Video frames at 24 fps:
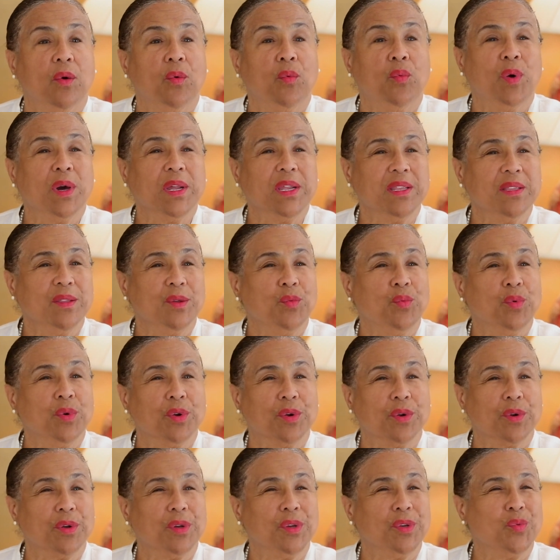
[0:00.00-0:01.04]
What in the
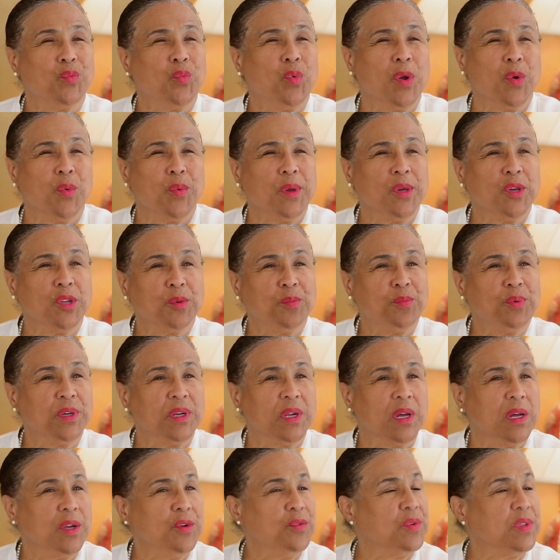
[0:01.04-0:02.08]
world, where are we going to put
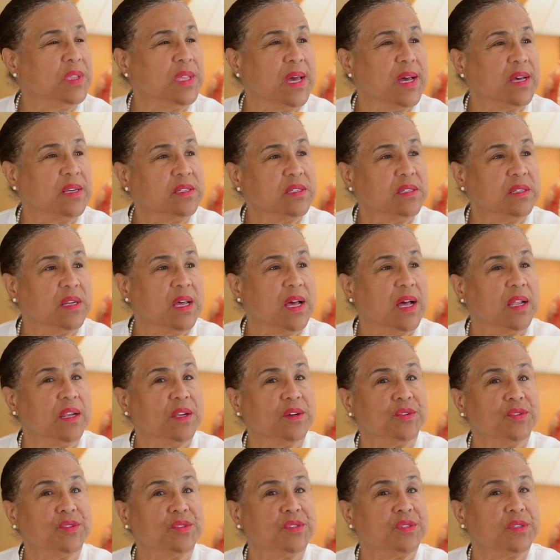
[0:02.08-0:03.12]

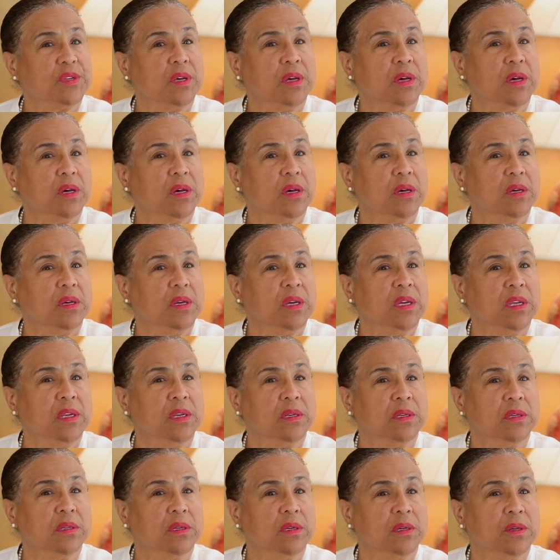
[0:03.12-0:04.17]
$100,000
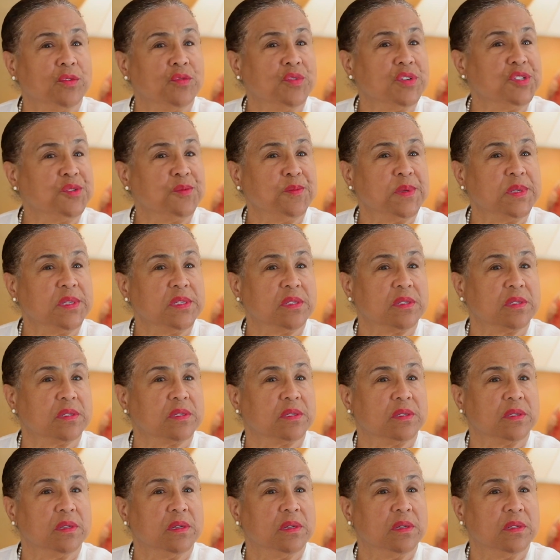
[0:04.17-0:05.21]
in Christmas
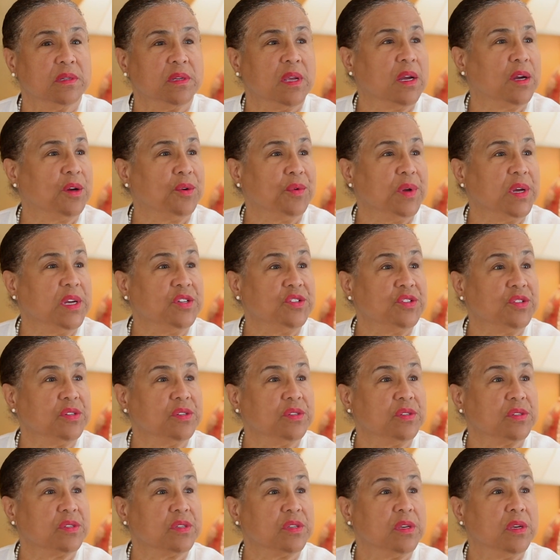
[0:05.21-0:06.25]

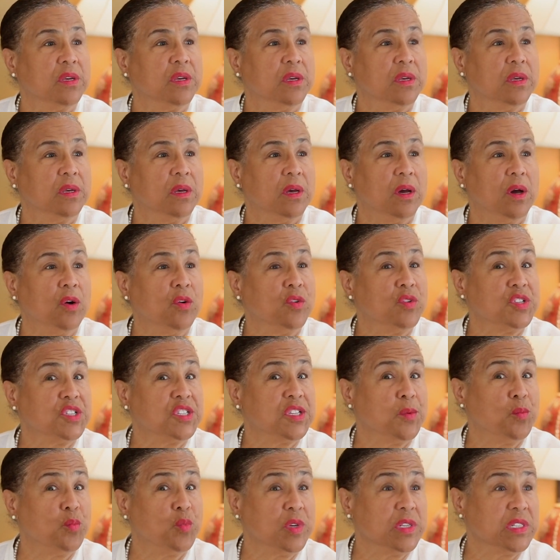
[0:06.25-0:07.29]
decorations? On
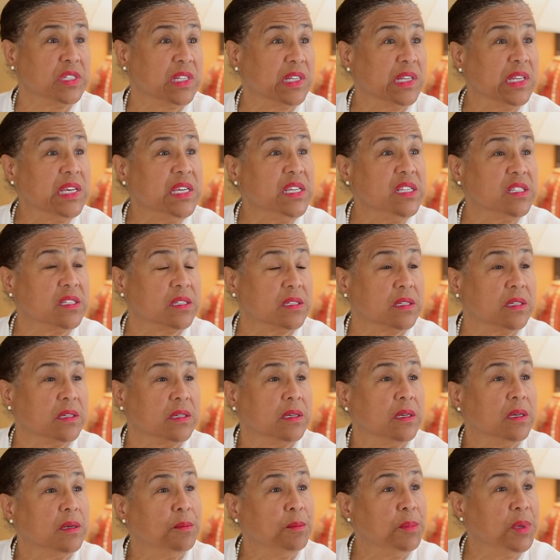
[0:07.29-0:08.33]
someone's leased
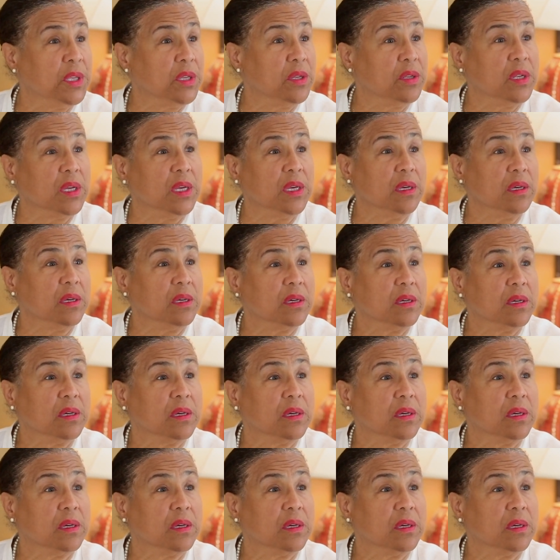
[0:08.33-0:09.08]
building?